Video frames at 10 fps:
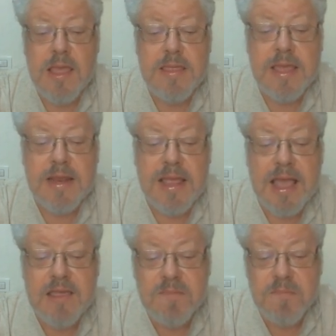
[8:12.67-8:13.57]
then
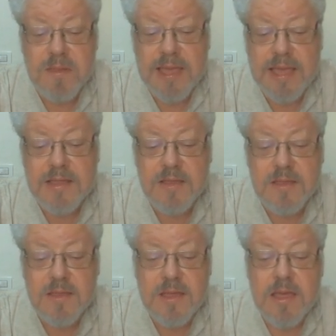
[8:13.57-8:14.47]

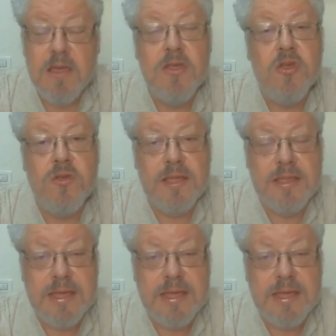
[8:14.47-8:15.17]
explains using